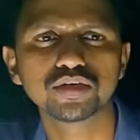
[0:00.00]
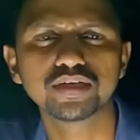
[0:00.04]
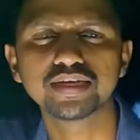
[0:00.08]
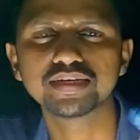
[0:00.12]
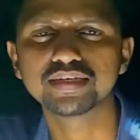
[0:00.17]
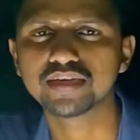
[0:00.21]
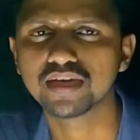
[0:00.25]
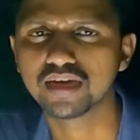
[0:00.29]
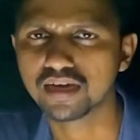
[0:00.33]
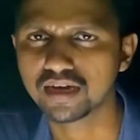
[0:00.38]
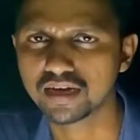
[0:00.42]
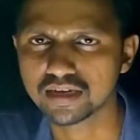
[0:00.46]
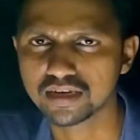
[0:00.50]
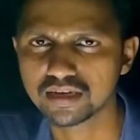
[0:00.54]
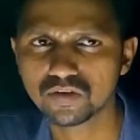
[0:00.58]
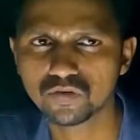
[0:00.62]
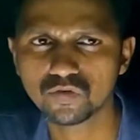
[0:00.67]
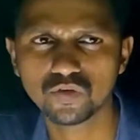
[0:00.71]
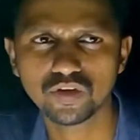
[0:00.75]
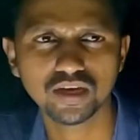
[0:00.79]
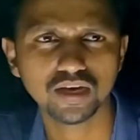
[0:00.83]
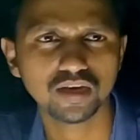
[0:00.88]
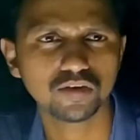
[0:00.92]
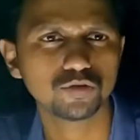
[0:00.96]
to get I,
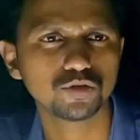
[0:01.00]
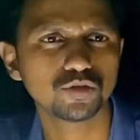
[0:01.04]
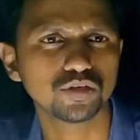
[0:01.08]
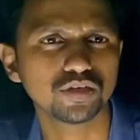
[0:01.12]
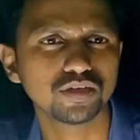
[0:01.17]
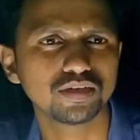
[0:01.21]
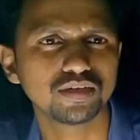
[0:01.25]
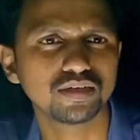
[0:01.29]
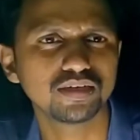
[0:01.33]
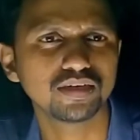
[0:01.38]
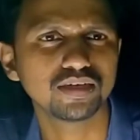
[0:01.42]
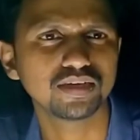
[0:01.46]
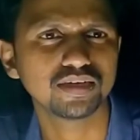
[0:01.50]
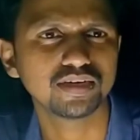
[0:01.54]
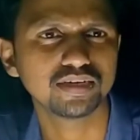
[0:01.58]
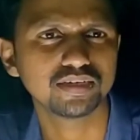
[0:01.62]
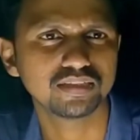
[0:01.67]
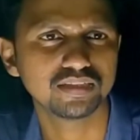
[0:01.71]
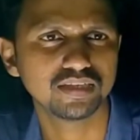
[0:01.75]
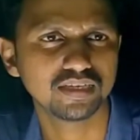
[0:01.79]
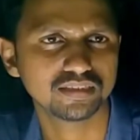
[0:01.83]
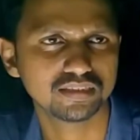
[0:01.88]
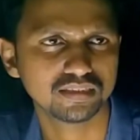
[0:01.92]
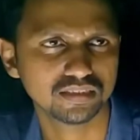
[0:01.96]
we have to
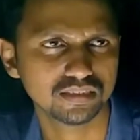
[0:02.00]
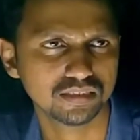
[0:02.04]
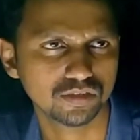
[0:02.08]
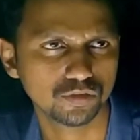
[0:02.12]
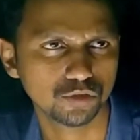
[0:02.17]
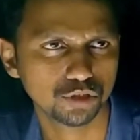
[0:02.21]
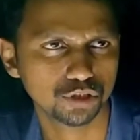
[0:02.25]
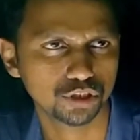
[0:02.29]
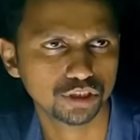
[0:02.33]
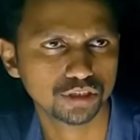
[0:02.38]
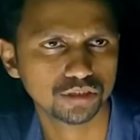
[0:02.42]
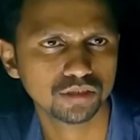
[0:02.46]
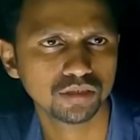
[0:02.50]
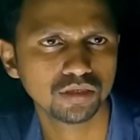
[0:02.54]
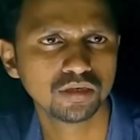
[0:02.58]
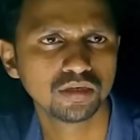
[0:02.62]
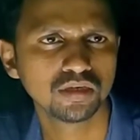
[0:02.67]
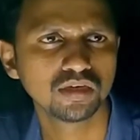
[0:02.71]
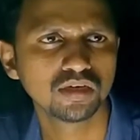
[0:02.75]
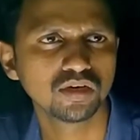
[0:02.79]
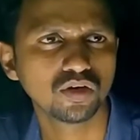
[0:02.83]
integrate this equation.